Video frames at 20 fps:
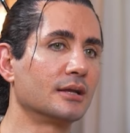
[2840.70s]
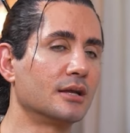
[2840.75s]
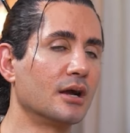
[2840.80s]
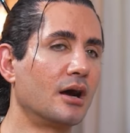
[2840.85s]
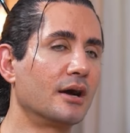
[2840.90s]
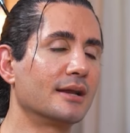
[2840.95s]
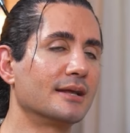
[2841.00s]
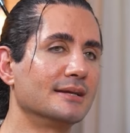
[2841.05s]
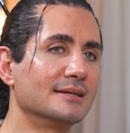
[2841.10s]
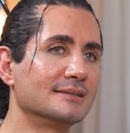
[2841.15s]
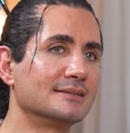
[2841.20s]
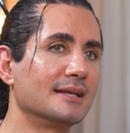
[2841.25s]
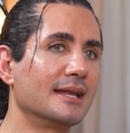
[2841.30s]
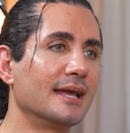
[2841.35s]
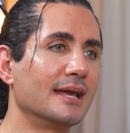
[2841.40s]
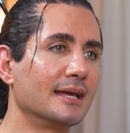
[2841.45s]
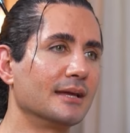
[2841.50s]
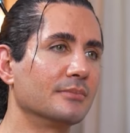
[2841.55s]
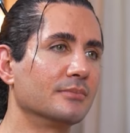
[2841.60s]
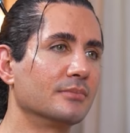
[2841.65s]
got his
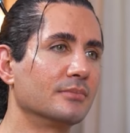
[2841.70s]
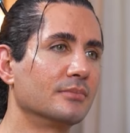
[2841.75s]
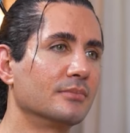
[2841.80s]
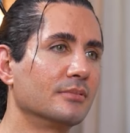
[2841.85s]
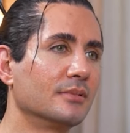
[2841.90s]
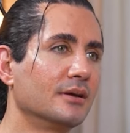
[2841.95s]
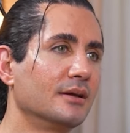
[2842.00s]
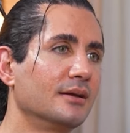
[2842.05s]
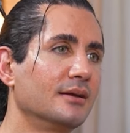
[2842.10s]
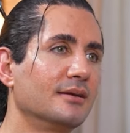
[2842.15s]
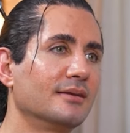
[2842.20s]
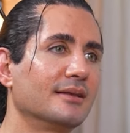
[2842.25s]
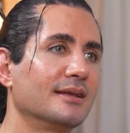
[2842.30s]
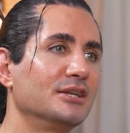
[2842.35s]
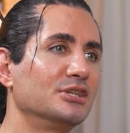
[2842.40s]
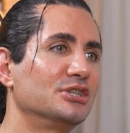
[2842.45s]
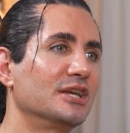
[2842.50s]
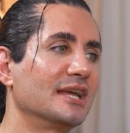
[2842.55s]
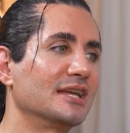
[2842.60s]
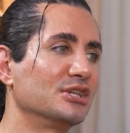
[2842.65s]
name.
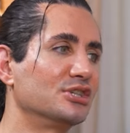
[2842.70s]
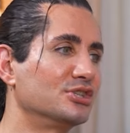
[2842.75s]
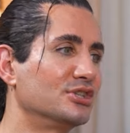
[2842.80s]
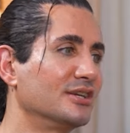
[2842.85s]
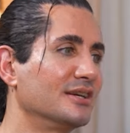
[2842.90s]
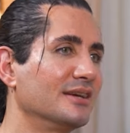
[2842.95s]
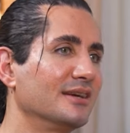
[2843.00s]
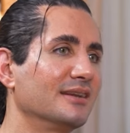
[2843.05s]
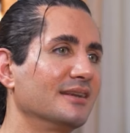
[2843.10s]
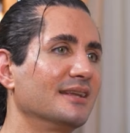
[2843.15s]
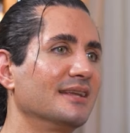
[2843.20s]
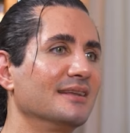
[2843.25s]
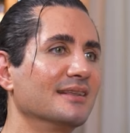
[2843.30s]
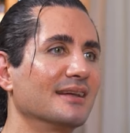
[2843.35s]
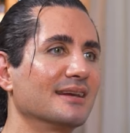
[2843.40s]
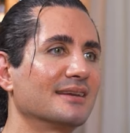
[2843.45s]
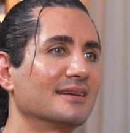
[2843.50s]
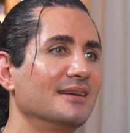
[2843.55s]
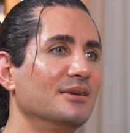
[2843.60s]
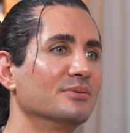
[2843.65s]
He changed it. He
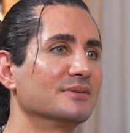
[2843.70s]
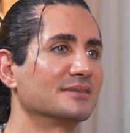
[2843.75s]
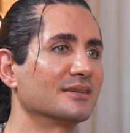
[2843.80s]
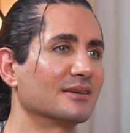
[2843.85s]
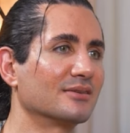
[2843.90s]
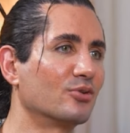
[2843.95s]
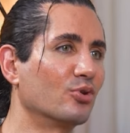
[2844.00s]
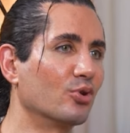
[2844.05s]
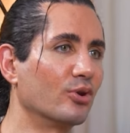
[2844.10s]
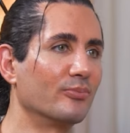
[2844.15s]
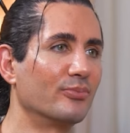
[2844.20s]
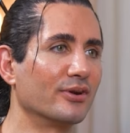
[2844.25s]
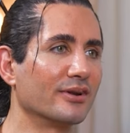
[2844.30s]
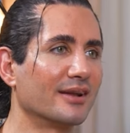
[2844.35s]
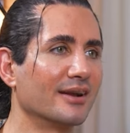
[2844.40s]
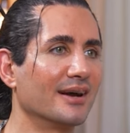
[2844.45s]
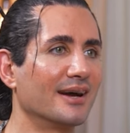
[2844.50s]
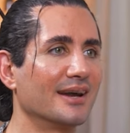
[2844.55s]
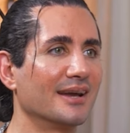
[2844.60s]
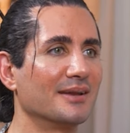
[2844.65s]
like he was a
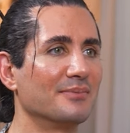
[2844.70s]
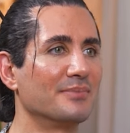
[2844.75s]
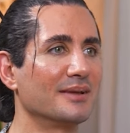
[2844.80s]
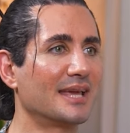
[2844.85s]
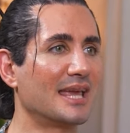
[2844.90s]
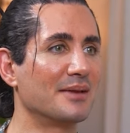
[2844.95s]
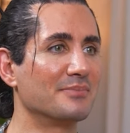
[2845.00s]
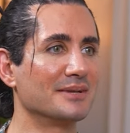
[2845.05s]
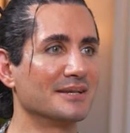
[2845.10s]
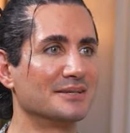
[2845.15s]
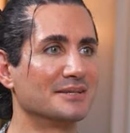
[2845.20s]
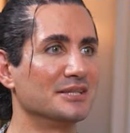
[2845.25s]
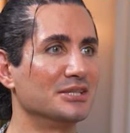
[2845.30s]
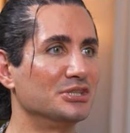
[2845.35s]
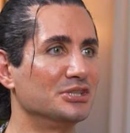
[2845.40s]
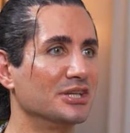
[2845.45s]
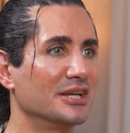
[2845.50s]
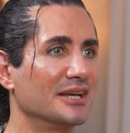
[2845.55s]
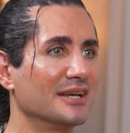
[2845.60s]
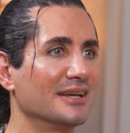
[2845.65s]
corporate guy and became a
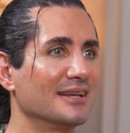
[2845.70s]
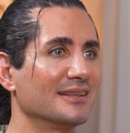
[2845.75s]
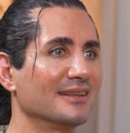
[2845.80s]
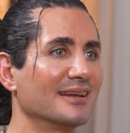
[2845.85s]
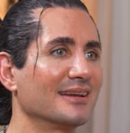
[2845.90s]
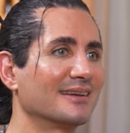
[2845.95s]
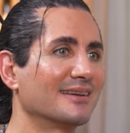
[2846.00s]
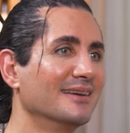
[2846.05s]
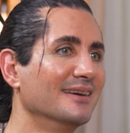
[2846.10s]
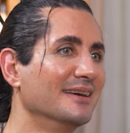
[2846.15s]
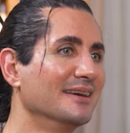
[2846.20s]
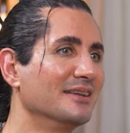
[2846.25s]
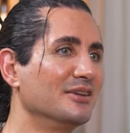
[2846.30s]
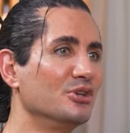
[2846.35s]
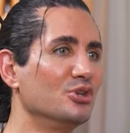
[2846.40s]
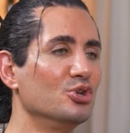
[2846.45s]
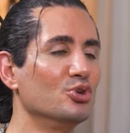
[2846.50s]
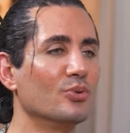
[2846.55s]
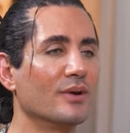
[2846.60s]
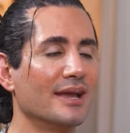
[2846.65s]
D J and like
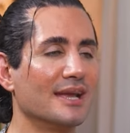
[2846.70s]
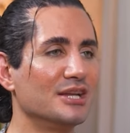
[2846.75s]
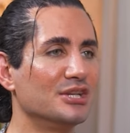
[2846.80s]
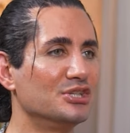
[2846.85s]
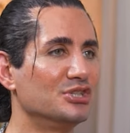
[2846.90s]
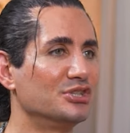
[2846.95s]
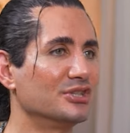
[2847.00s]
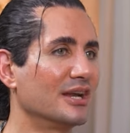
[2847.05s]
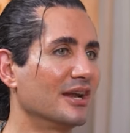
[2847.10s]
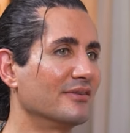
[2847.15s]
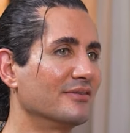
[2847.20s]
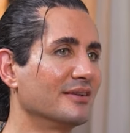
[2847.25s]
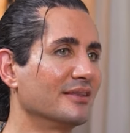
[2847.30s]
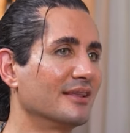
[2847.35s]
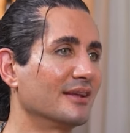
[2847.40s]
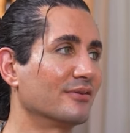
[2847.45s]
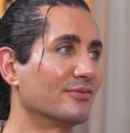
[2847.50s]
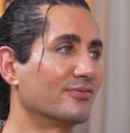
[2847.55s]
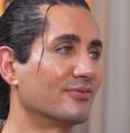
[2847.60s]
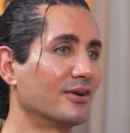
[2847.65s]
new age
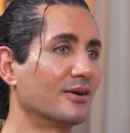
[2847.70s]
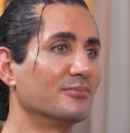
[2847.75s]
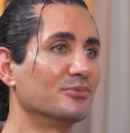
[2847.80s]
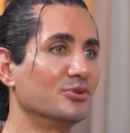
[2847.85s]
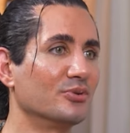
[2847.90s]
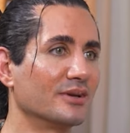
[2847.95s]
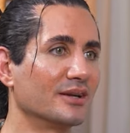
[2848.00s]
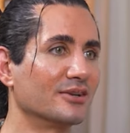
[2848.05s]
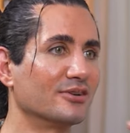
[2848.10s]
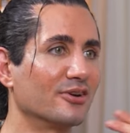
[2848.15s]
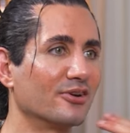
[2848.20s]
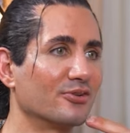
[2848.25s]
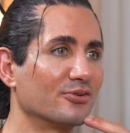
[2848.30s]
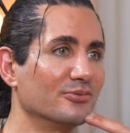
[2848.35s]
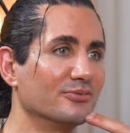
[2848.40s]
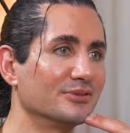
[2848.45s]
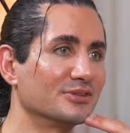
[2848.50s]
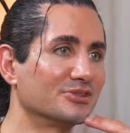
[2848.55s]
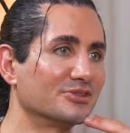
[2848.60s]
everything from doing a dark room